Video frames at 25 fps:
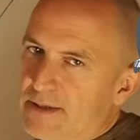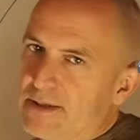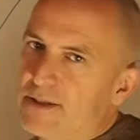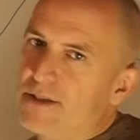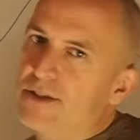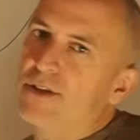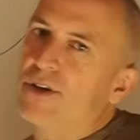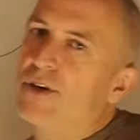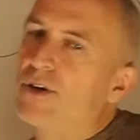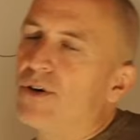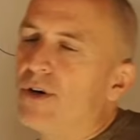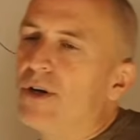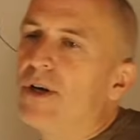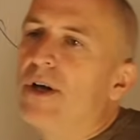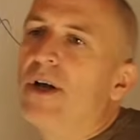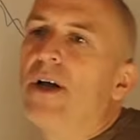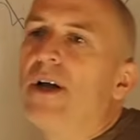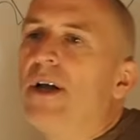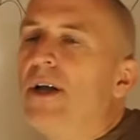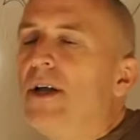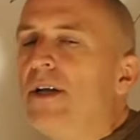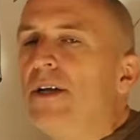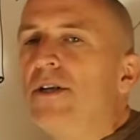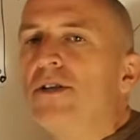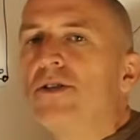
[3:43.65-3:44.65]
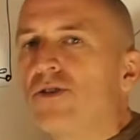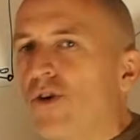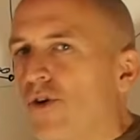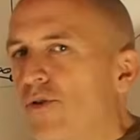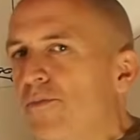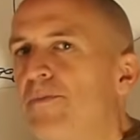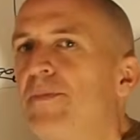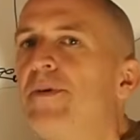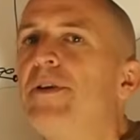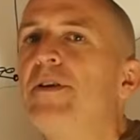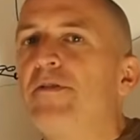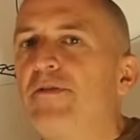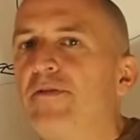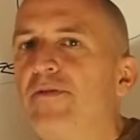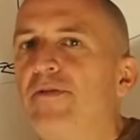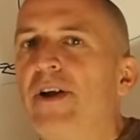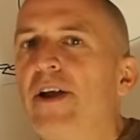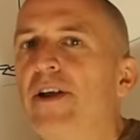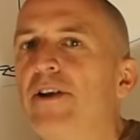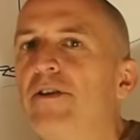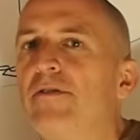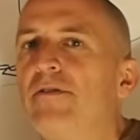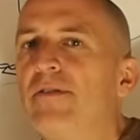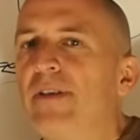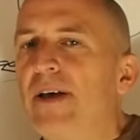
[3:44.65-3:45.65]
So don't be
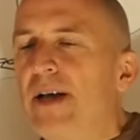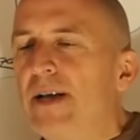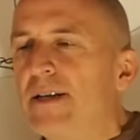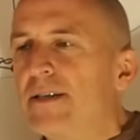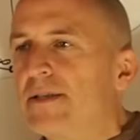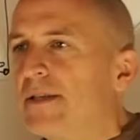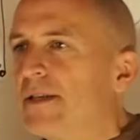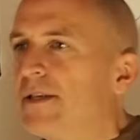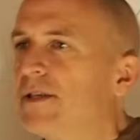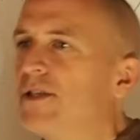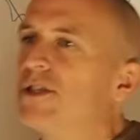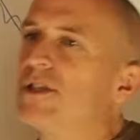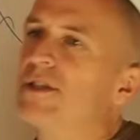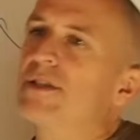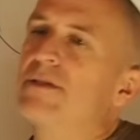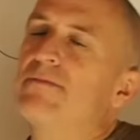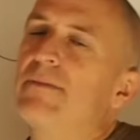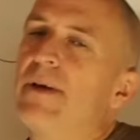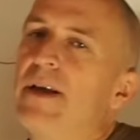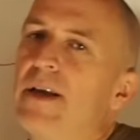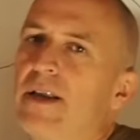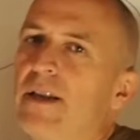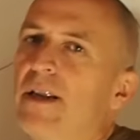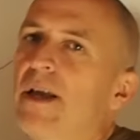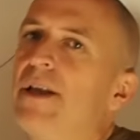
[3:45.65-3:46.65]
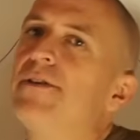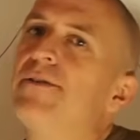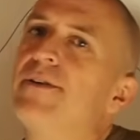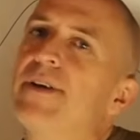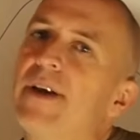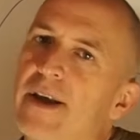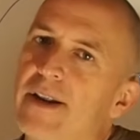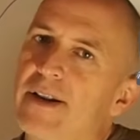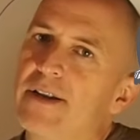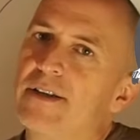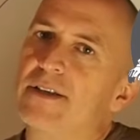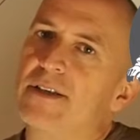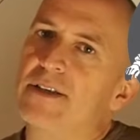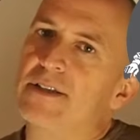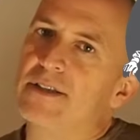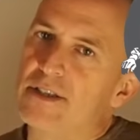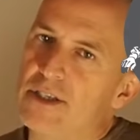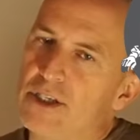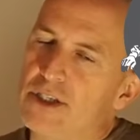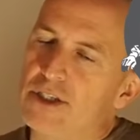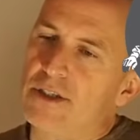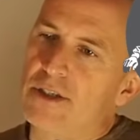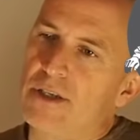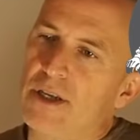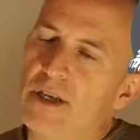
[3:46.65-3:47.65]
afraid of that and just make an educated
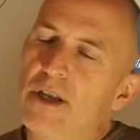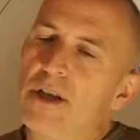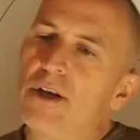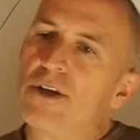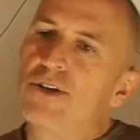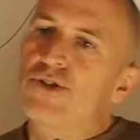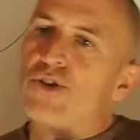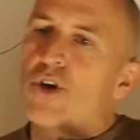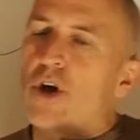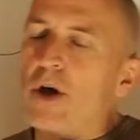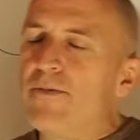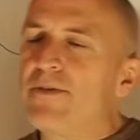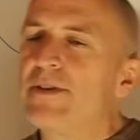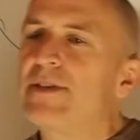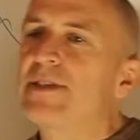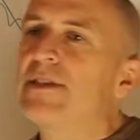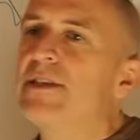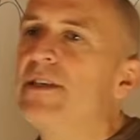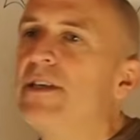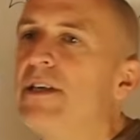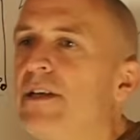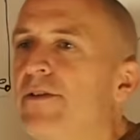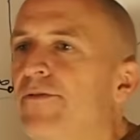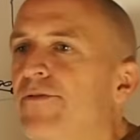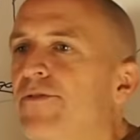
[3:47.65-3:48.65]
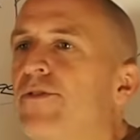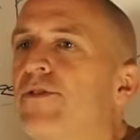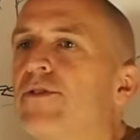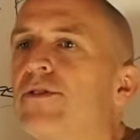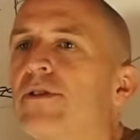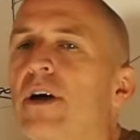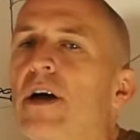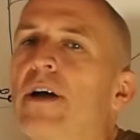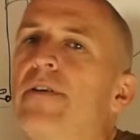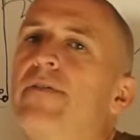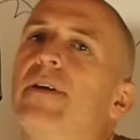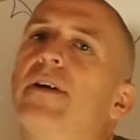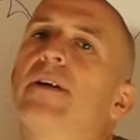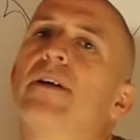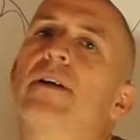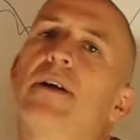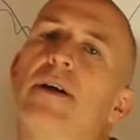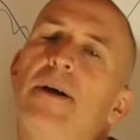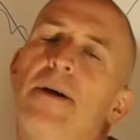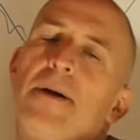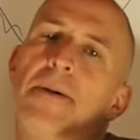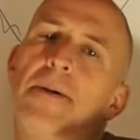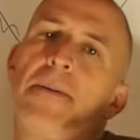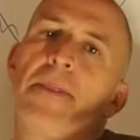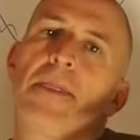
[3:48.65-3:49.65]
decision. So obviously if you're diving
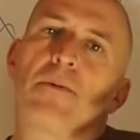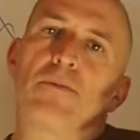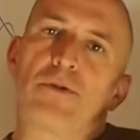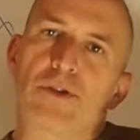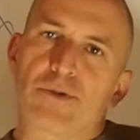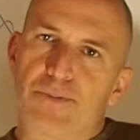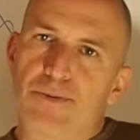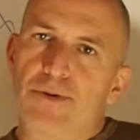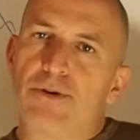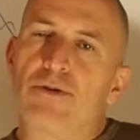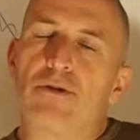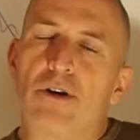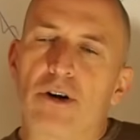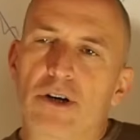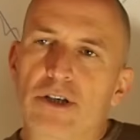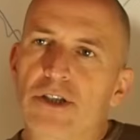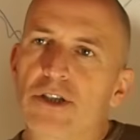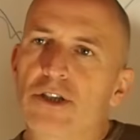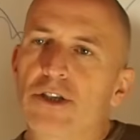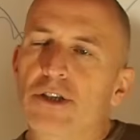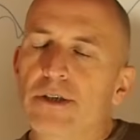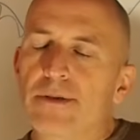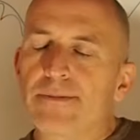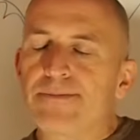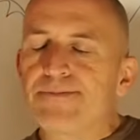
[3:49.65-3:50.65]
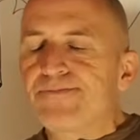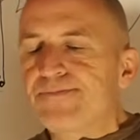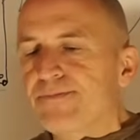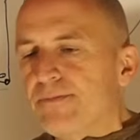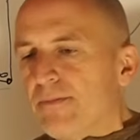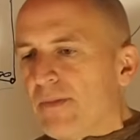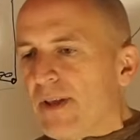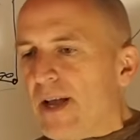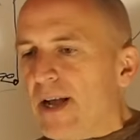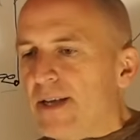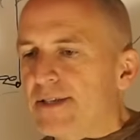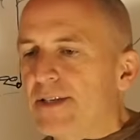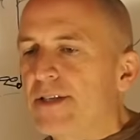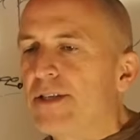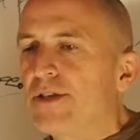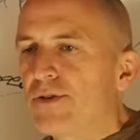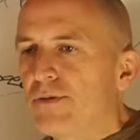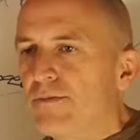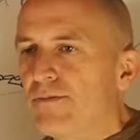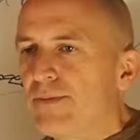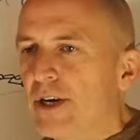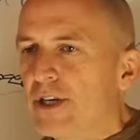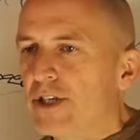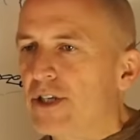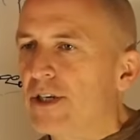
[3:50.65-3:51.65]
with pure oxygen as a
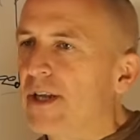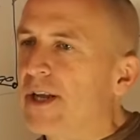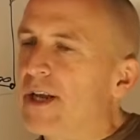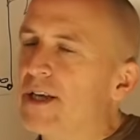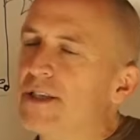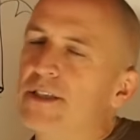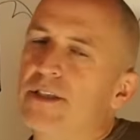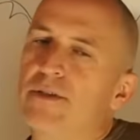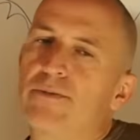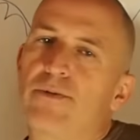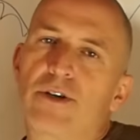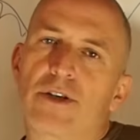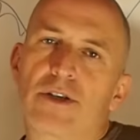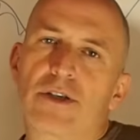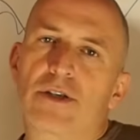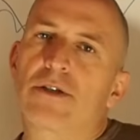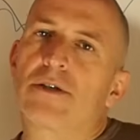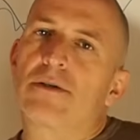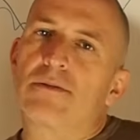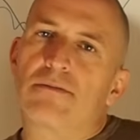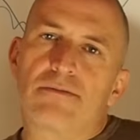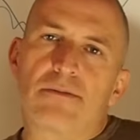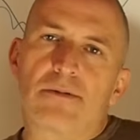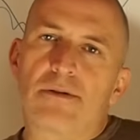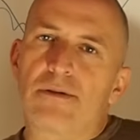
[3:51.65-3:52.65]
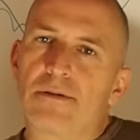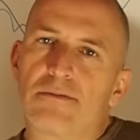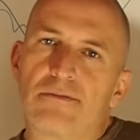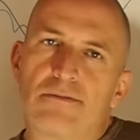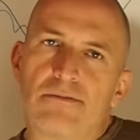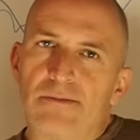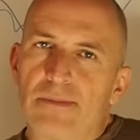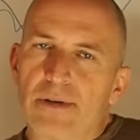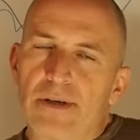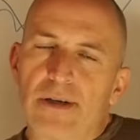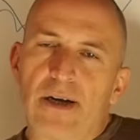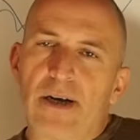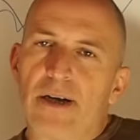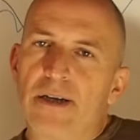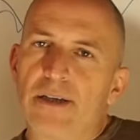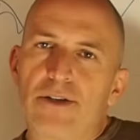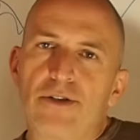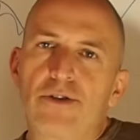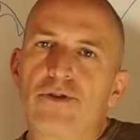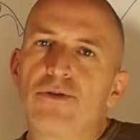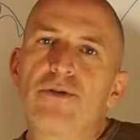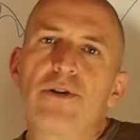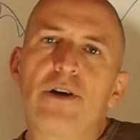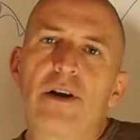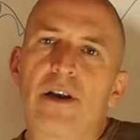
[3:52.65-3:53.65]
decompression gas, you want to you
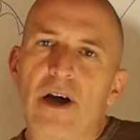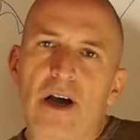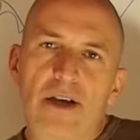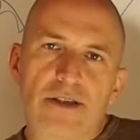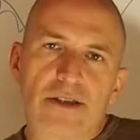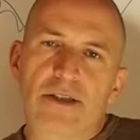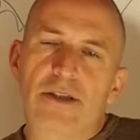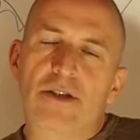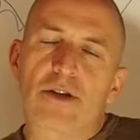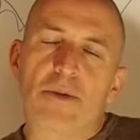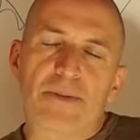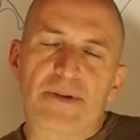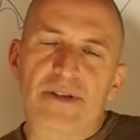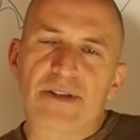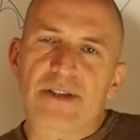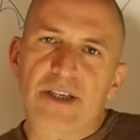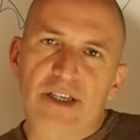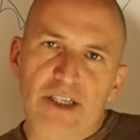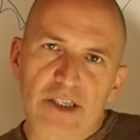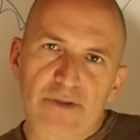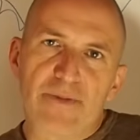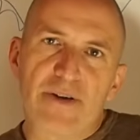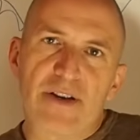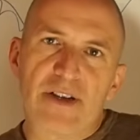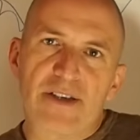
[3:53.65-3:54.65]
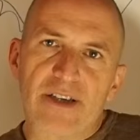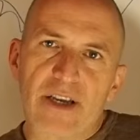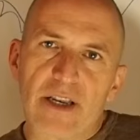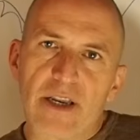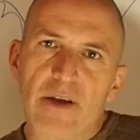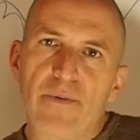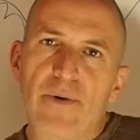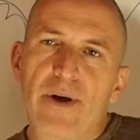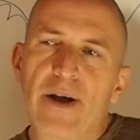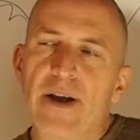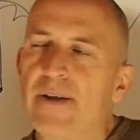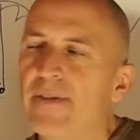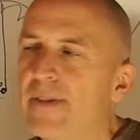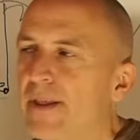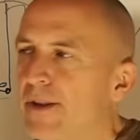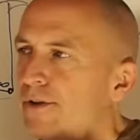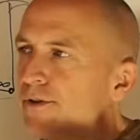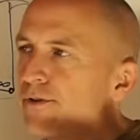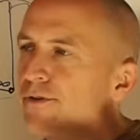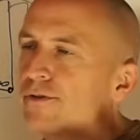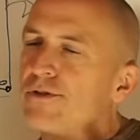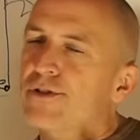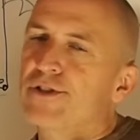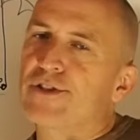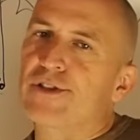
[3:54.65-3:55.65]
do your last stop at 6 meters anyway, and then you
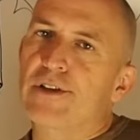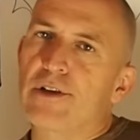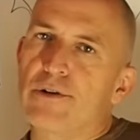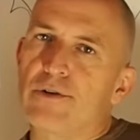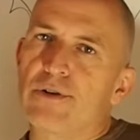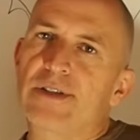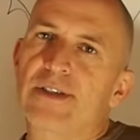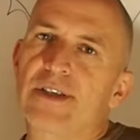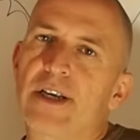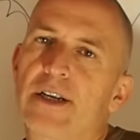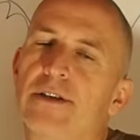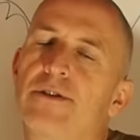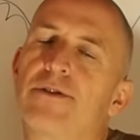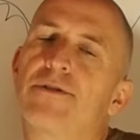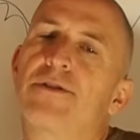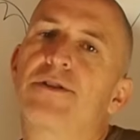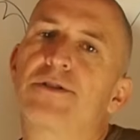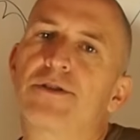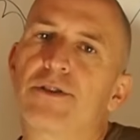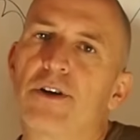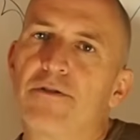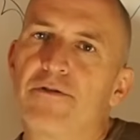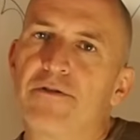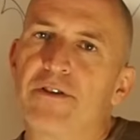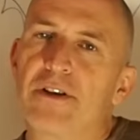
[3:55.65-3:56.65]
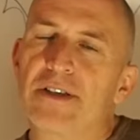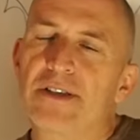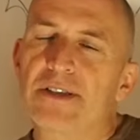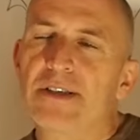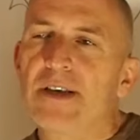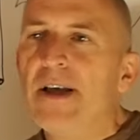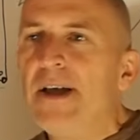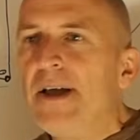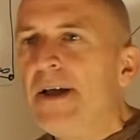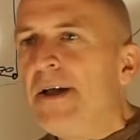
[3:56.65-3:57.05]
do a slow ascent to the surface.